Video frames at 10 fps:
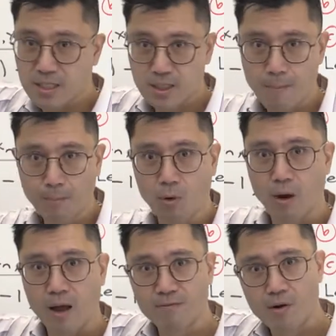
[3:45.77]

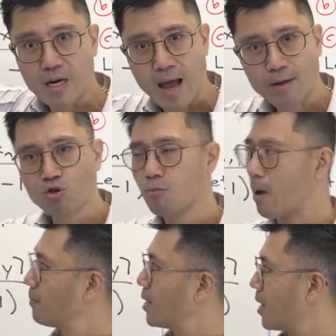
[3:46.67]
simple and very natural
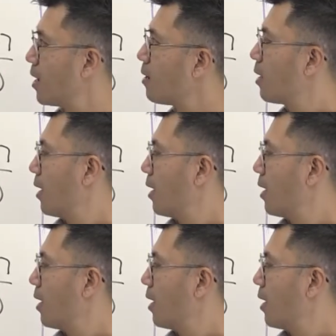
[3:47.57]
map here,